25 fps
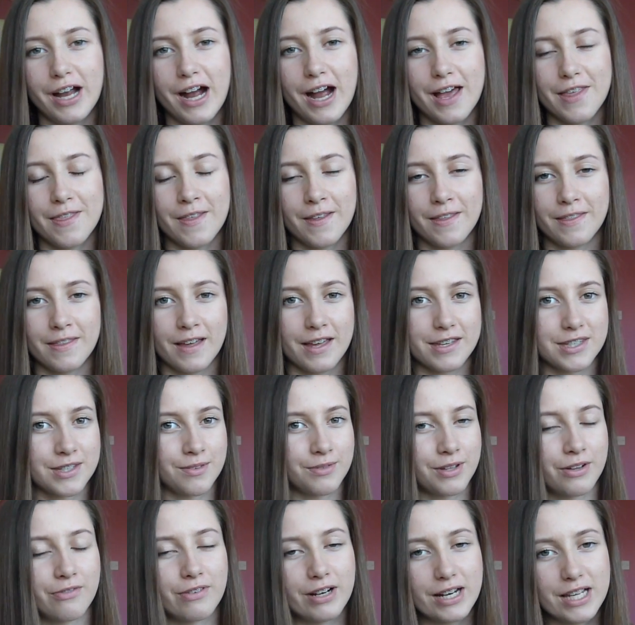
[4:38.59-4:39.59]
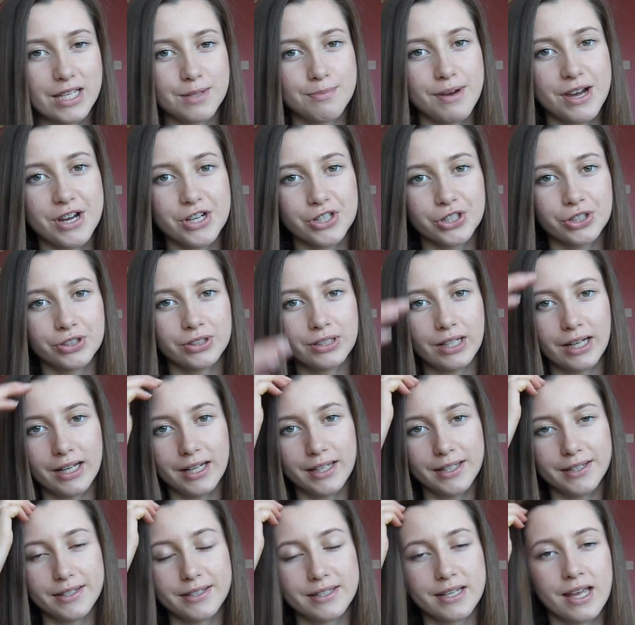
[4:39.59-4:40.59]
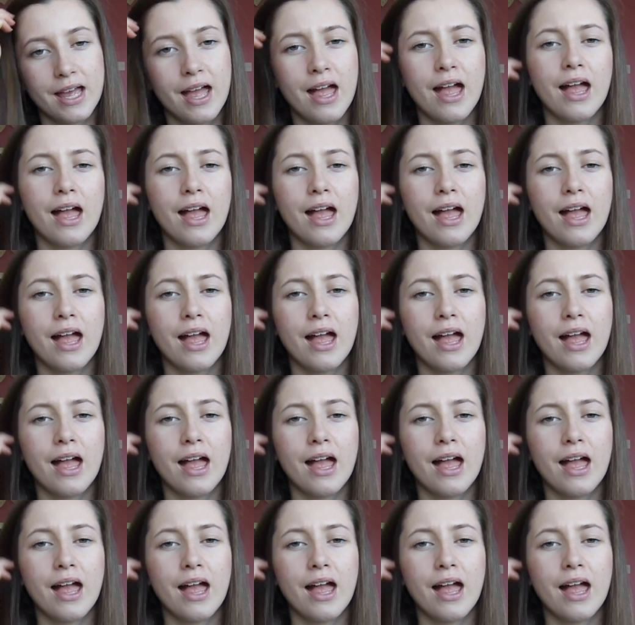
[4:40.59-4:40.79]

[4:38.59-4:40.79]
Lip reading: I think that's something really special, and